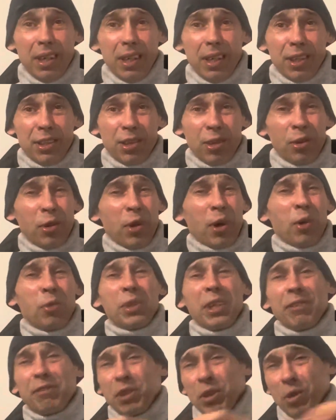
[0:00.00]
So not
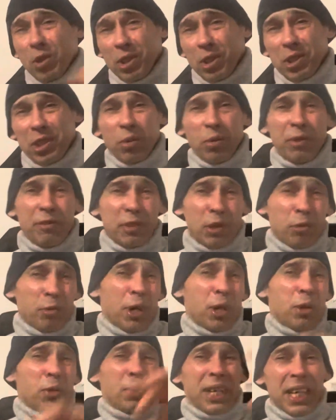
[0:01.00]
only have you got to deal with your
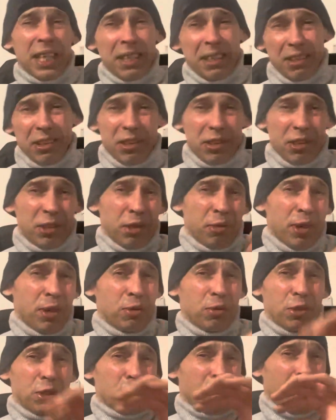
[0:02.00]
own ends and your
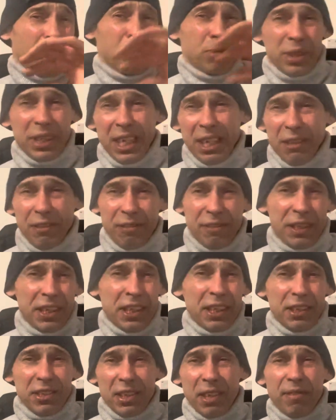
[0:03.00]
own trouble down
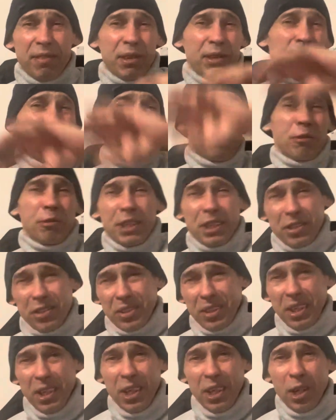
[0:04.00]
things, other
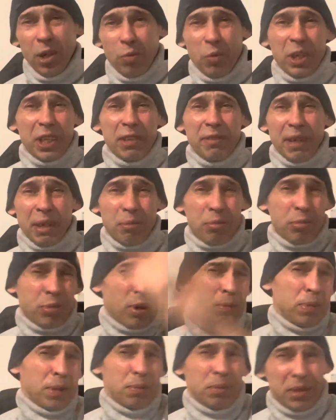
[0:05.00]
areas where you've had
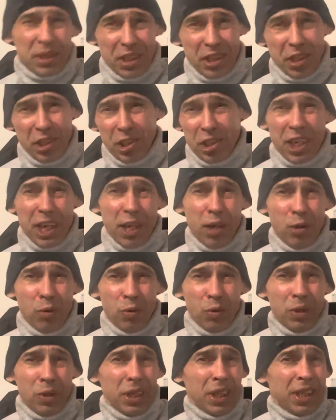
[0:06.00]
problems in
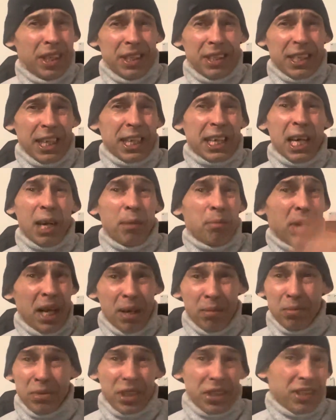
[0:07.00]
jail, they come
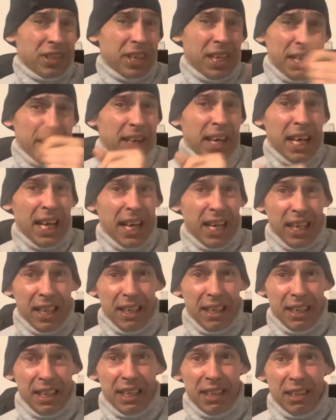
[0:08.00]
up just like that.
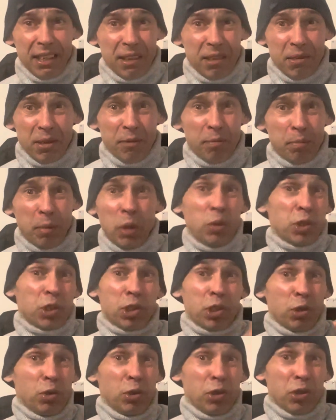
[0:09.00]
And the boots,
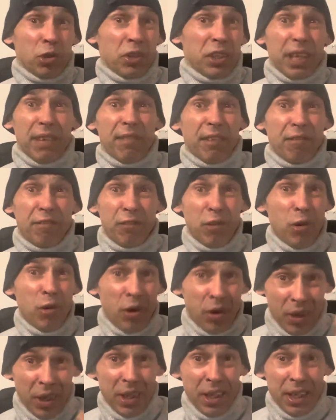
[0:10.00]
shoes on the other foot.
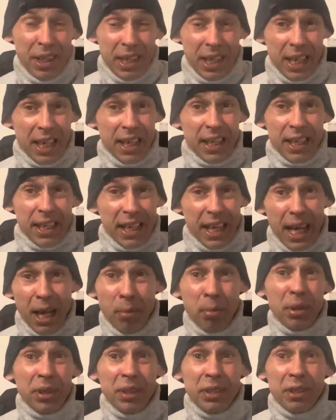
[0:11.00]
And then it
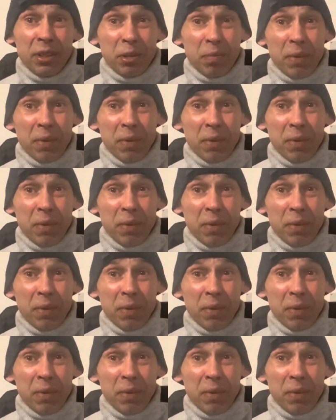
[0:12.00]
happens.